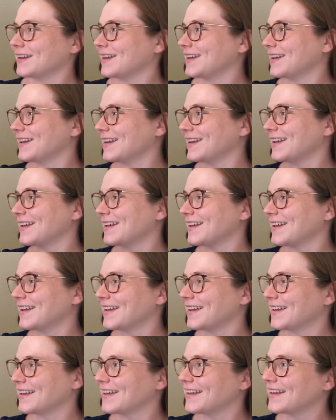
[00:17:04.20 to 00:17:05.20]

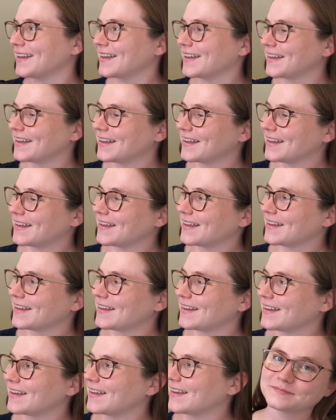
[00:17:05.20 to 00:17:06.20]

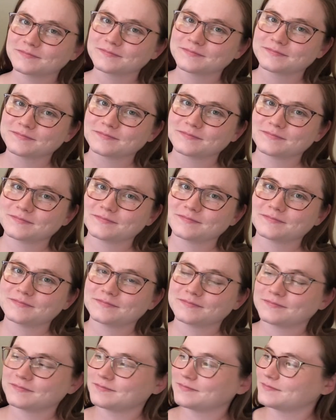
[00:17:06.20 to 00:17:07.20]

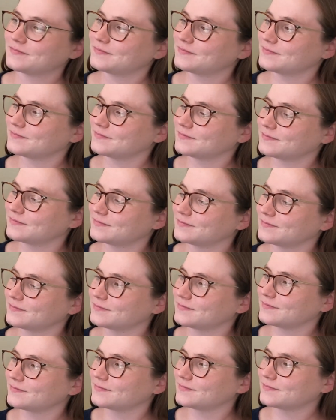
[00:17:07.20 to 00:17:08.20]

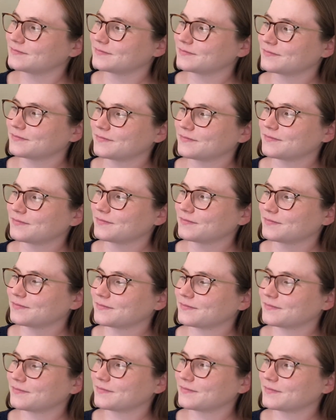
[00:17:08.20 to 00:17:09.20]

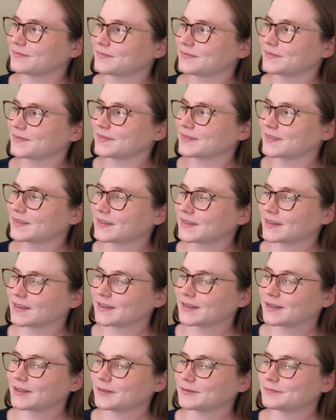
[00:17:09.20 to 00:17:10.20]

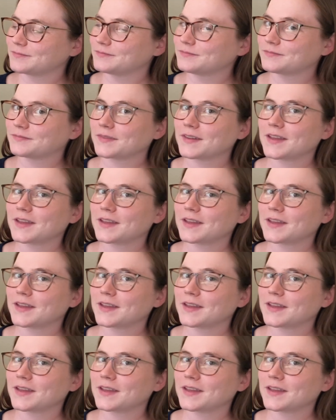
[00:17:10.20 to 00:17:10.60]
This person isn't speaking.